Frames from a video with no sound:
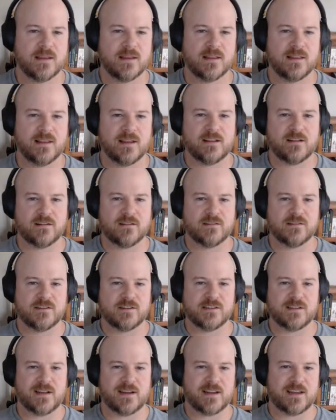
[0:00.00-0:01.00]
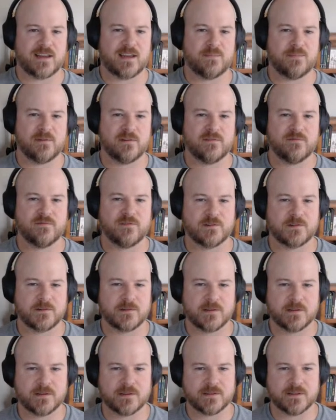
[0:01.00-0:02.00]
leader. She's Lightkeeper and First
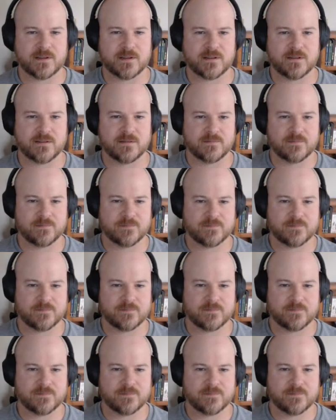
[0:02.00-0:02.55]
Citizen. You